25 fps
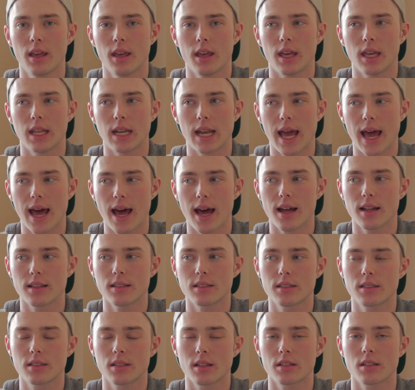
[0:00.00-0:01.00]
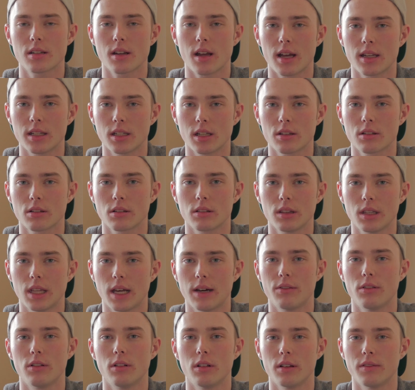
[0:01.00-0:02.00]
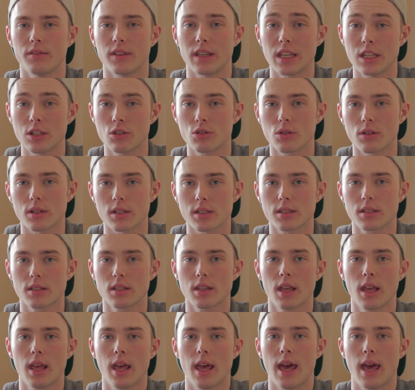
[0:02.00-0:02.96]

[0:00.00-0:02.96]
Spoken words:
it adds such another level of interest,